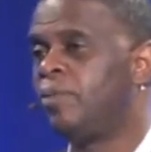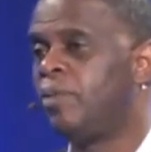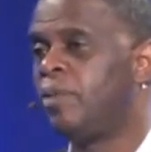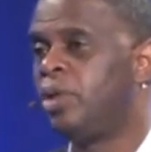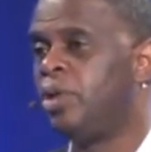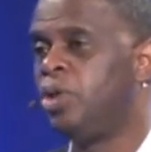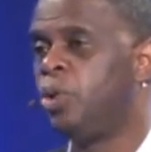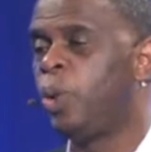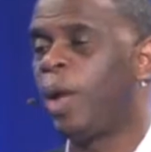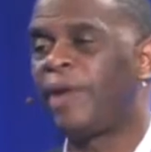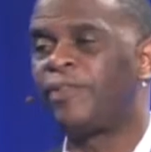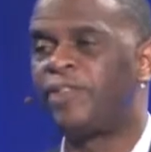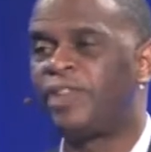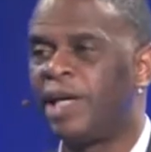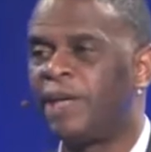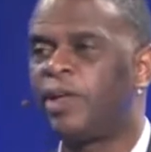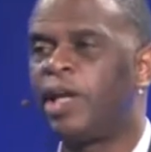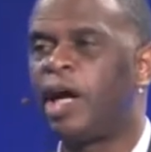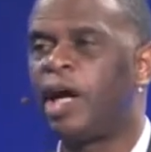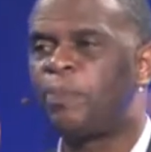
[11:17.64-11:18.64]
You have
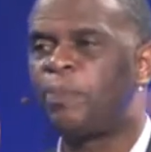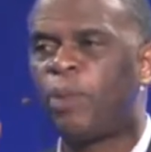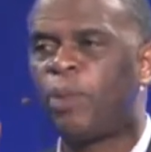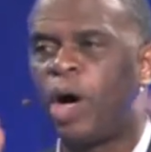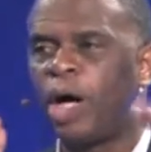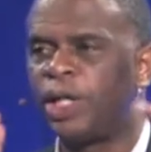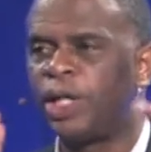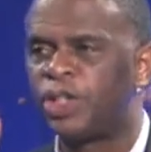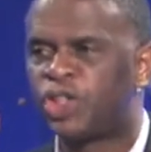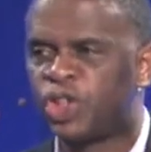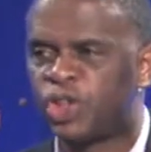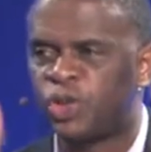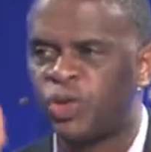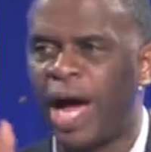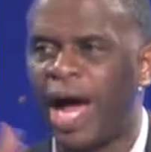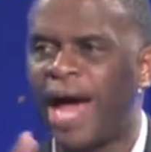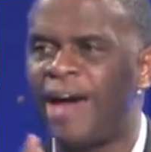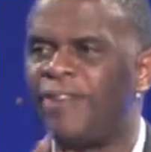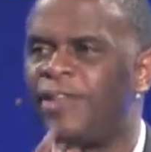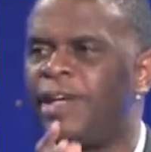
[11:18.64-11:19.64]
given up on
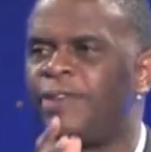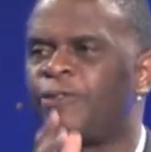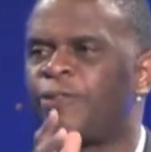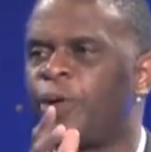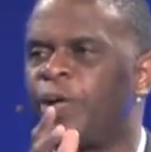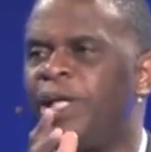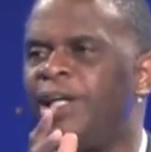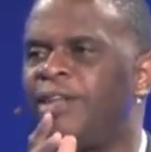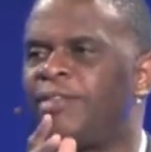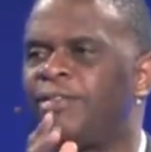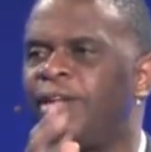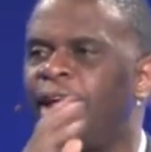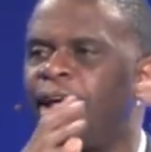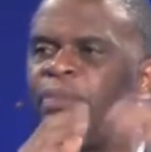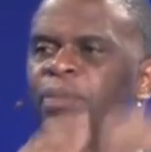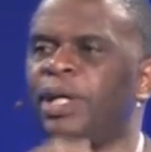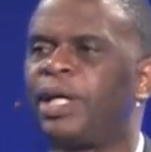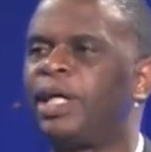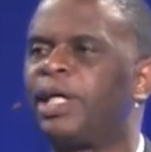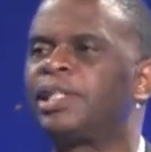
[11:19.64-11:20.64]
striving for
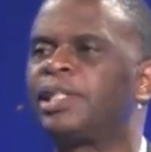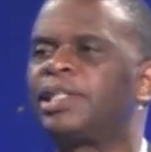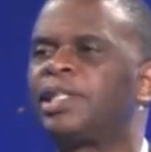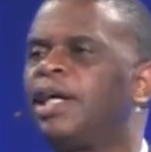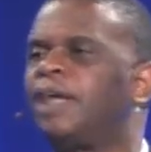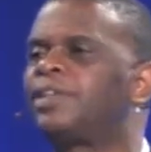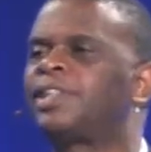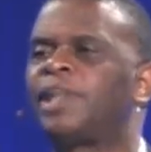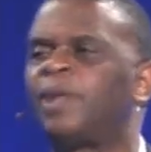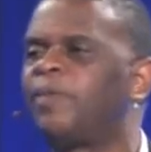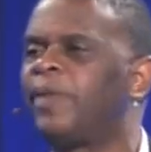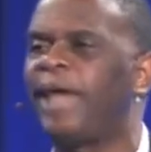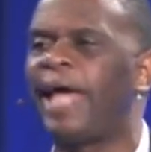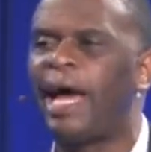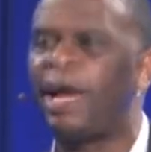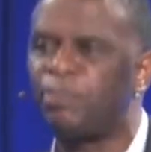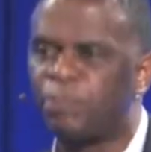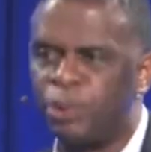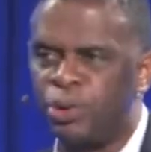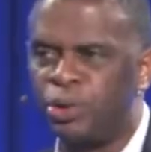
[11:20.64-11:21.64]
anything because something
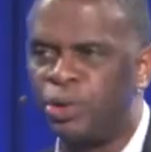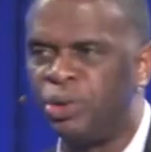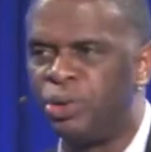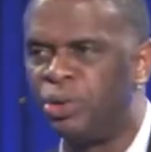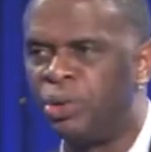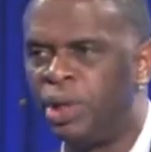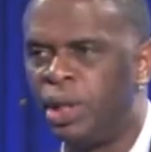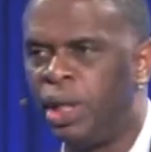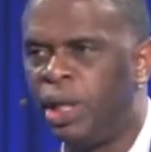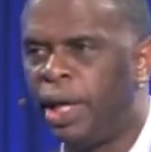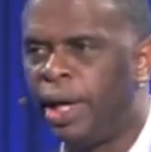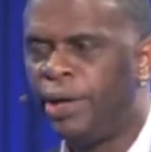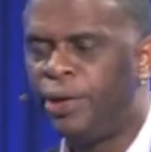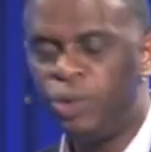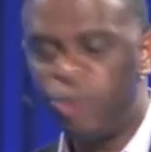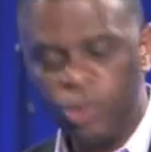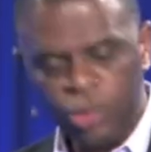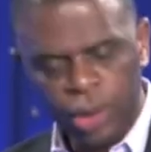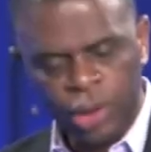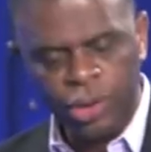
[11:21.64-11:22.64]
happened to you. And
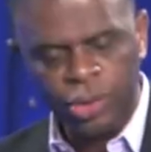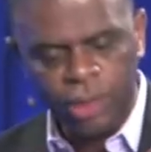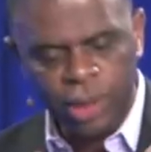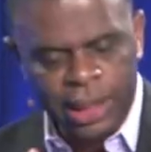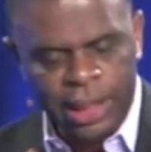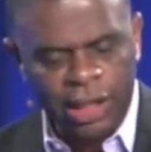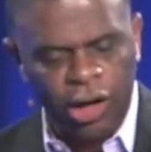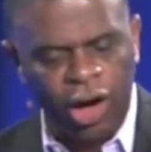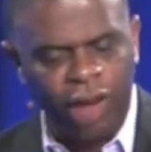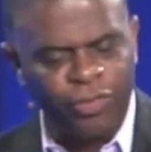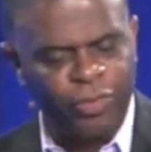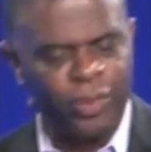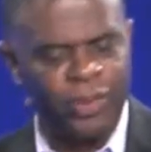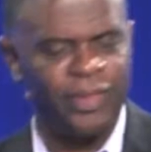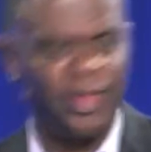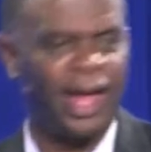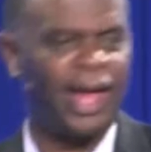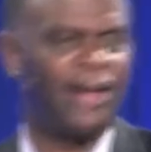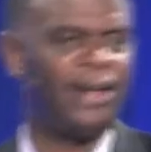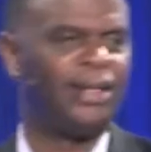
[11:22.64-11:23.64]
you, and you lead off with
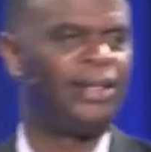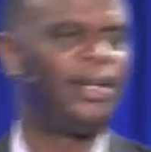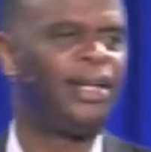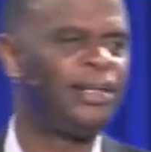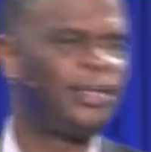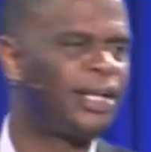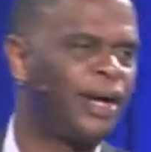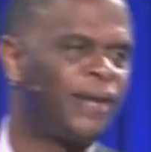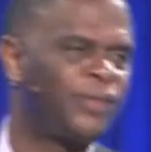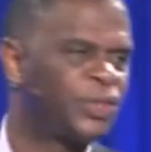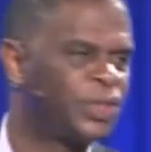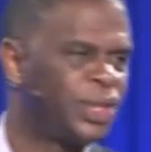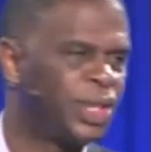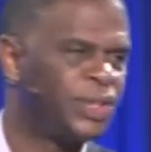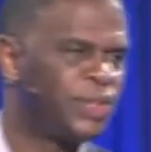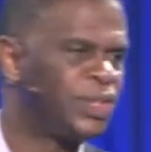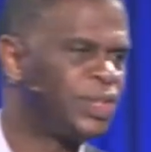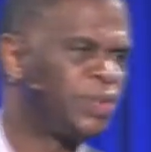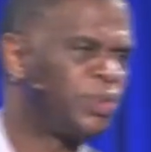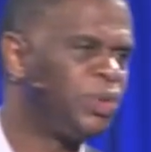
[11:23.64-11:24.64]
that in
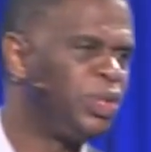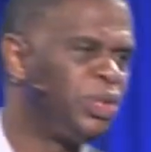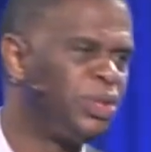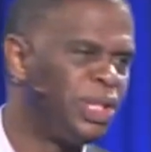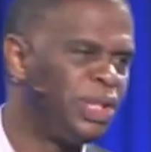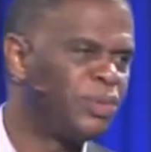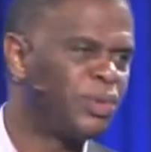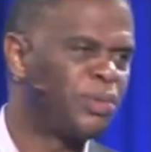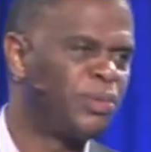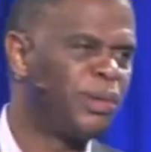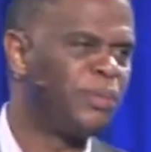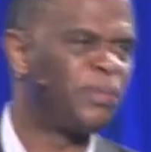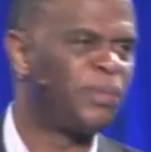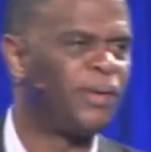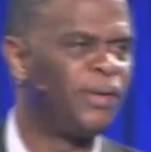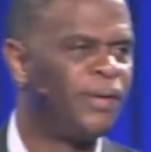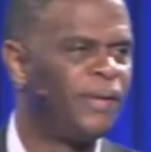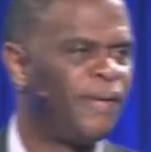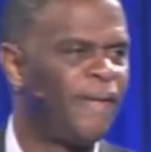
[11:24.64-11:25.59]
conversations when you deal with people.